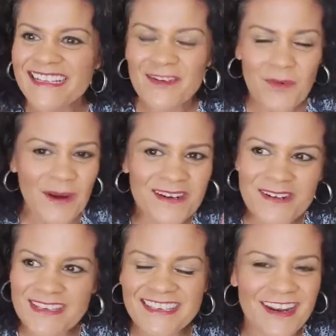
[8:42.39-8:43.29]
what are
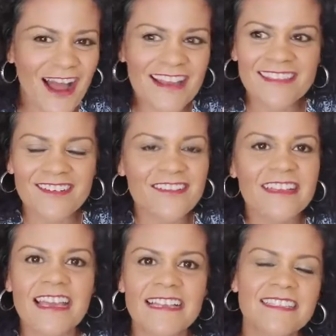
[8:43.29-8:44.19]
you, I
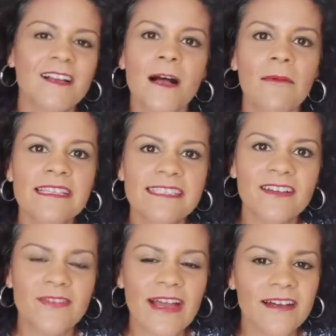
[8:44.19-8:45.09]
literally had to call
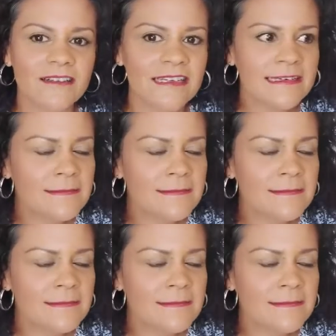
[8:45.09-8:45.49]
myself out.